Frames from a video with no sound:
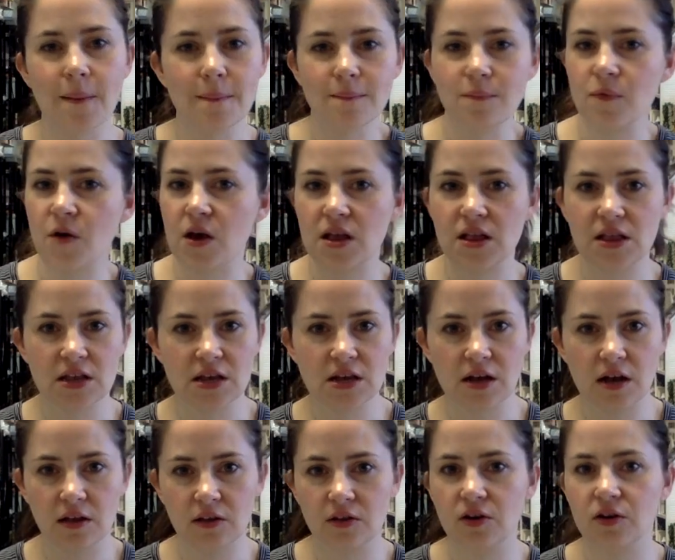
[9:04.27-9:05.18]
brightly
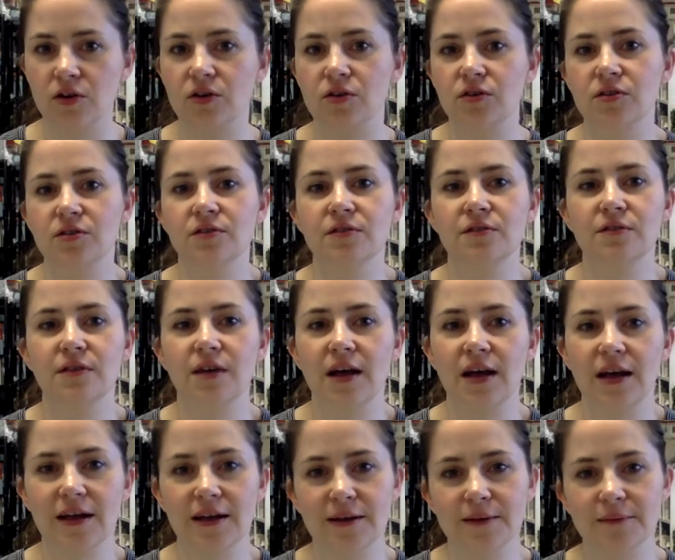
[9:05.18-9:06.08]
colored
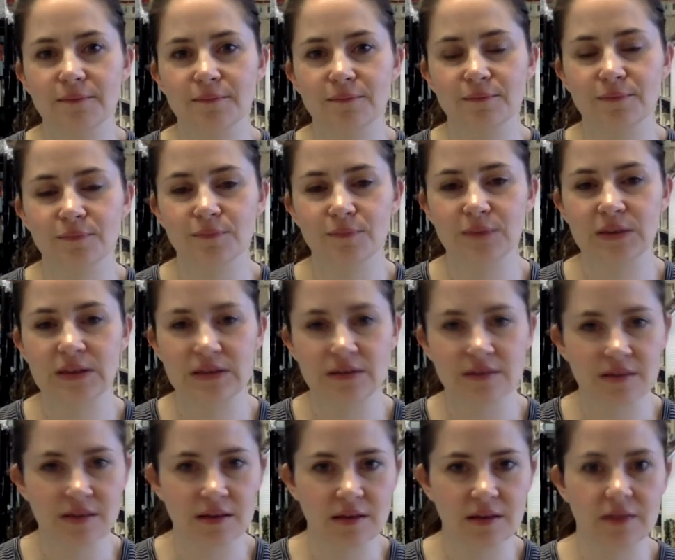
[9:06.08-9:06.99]

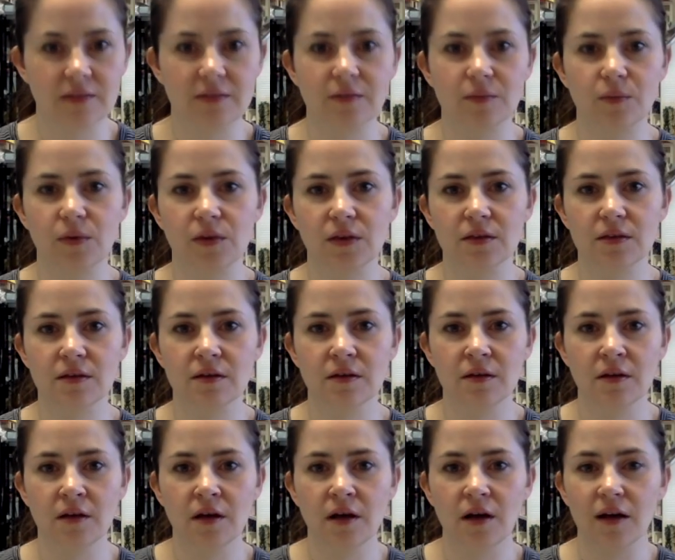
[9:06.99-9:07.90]
pieces with
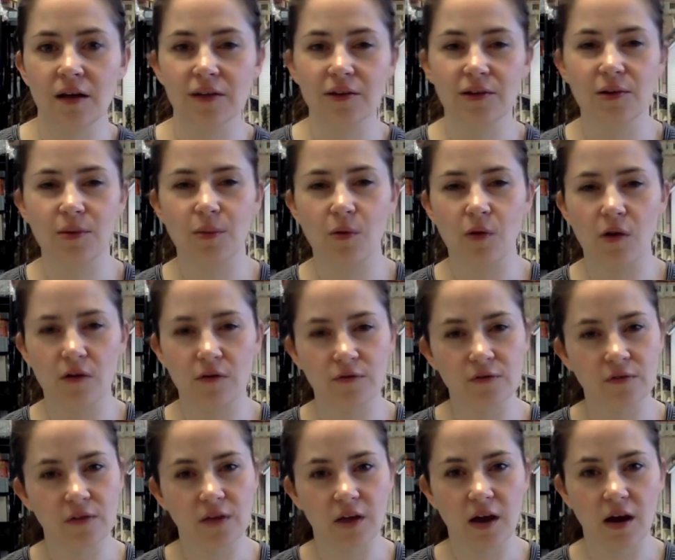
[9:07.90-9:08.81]
a little more
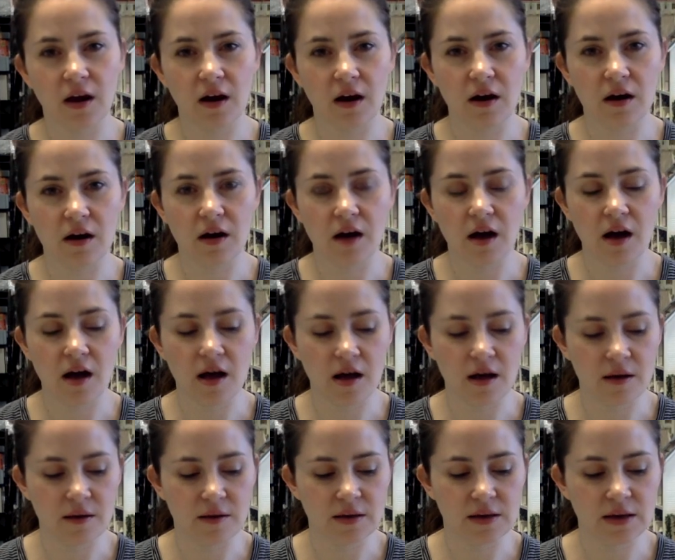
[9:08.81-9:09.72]
flair
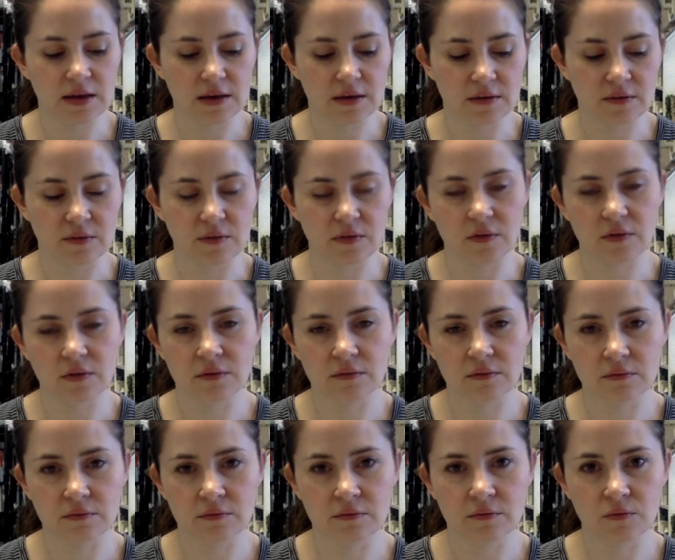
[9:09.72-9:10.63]
is
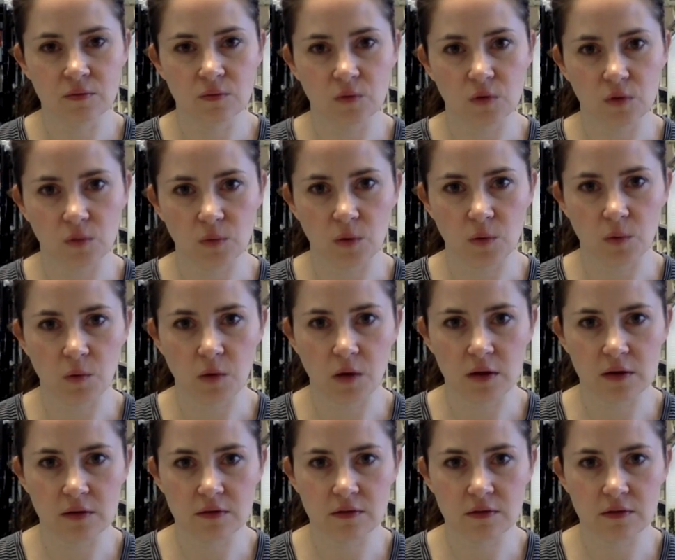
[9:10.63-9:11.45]
World War I.